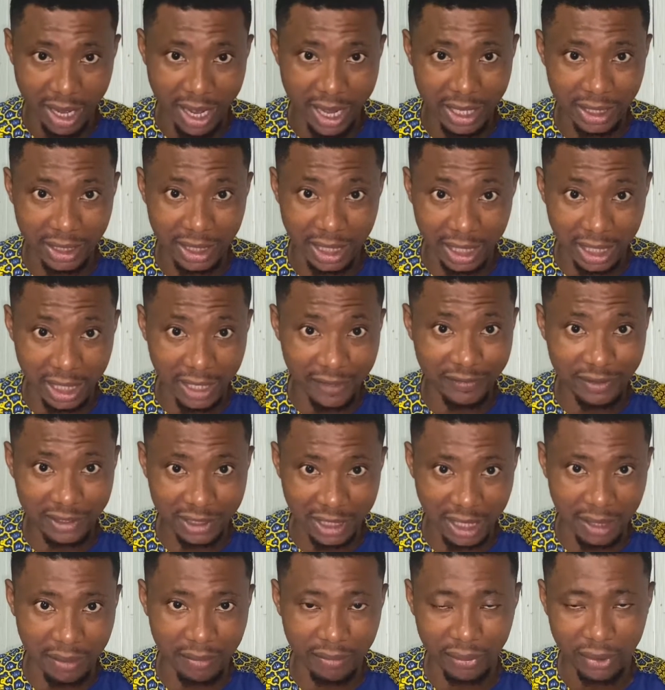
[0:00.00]
left
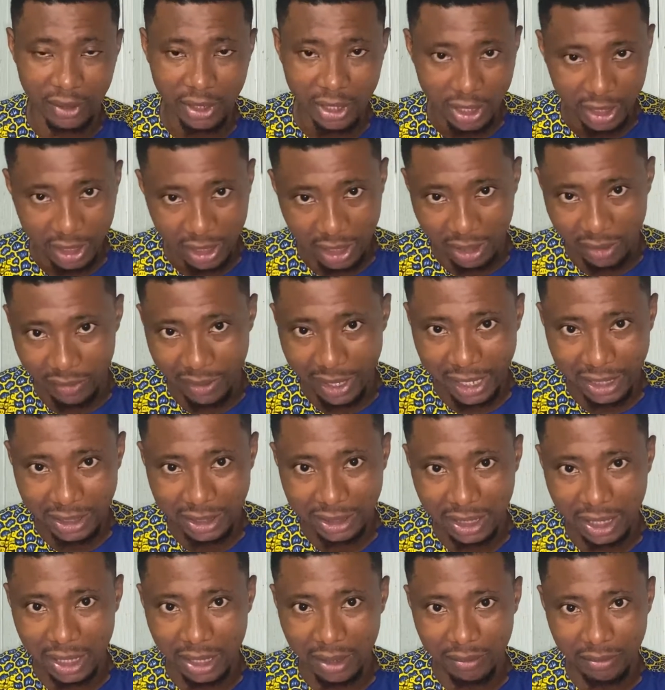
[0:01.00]
thumb, the right
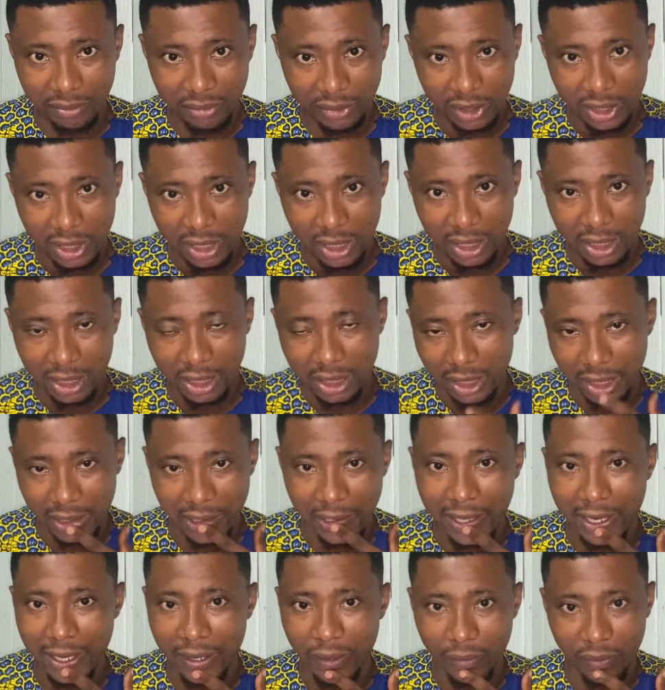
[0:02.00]
thumb,
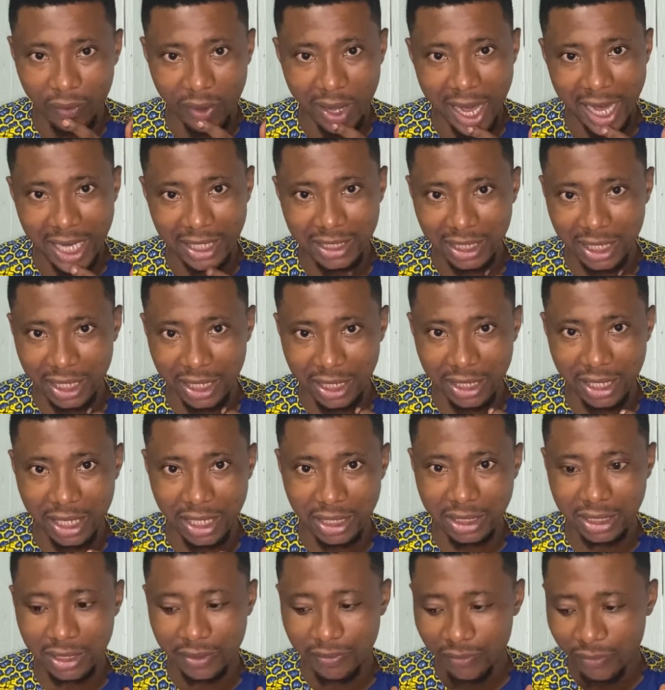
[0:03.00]
the right
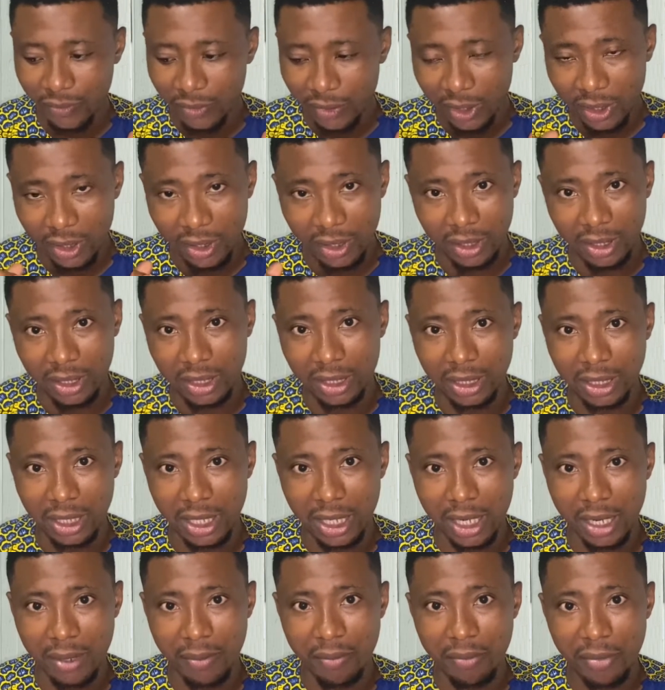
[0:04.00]
index, the
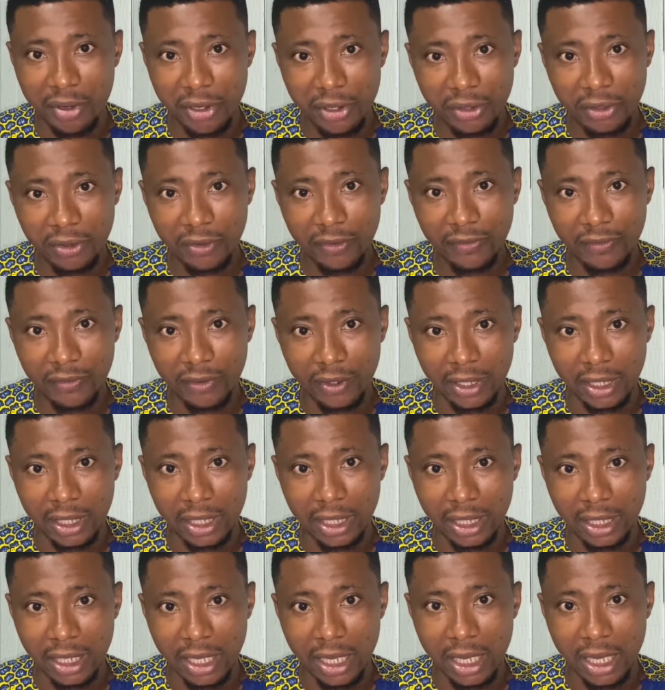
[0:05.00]
middle
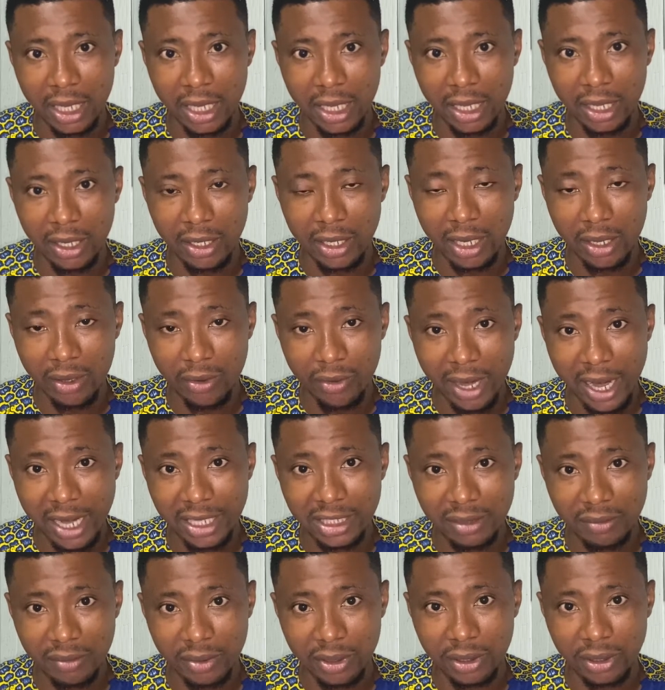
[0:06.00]
the right
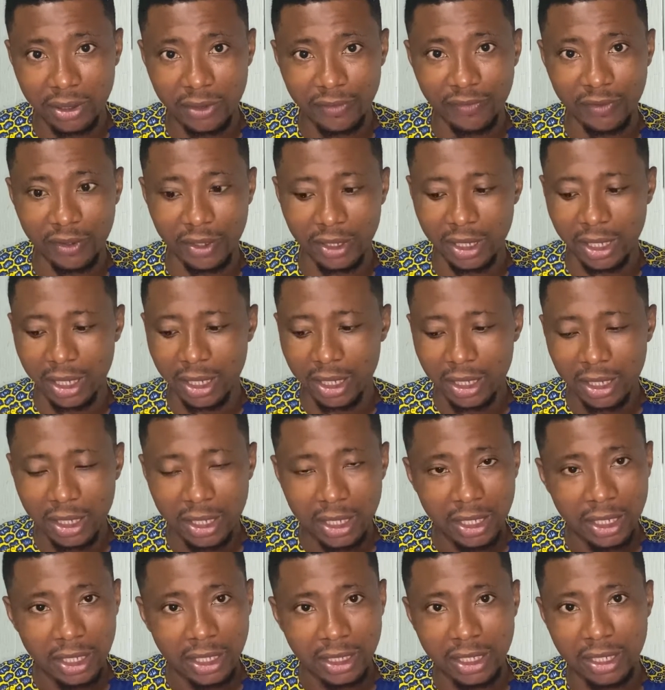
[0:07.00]
middle finger,
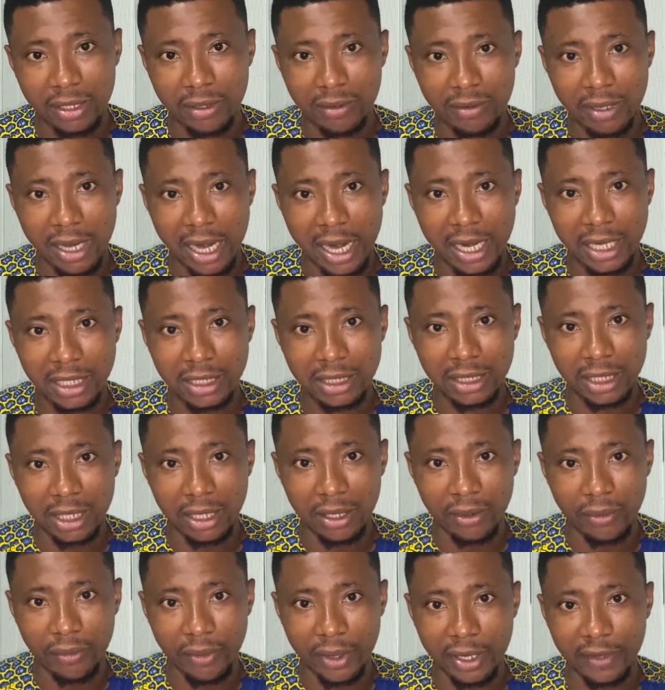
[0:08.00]
the right
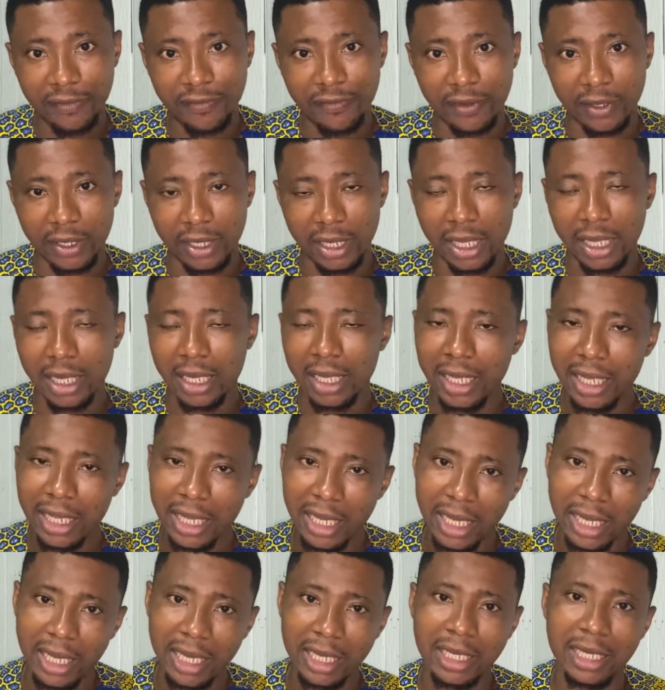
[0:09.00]
ring finger,
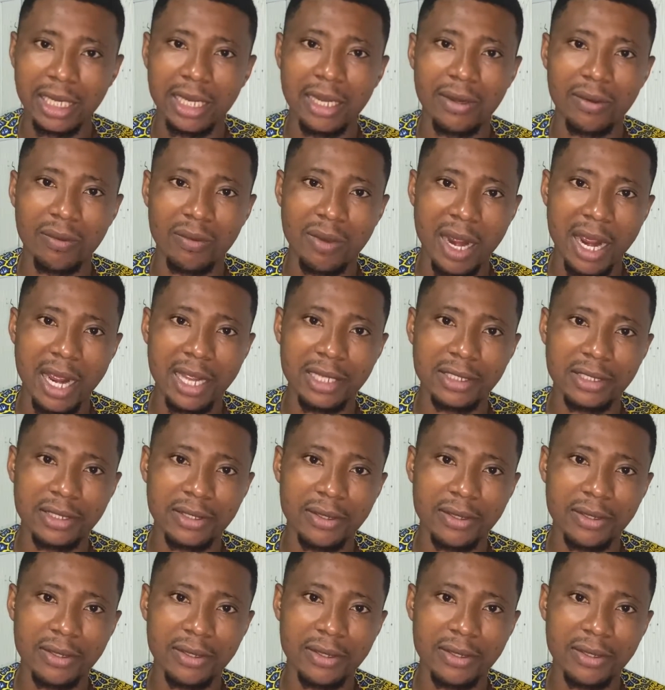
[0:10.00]
and the right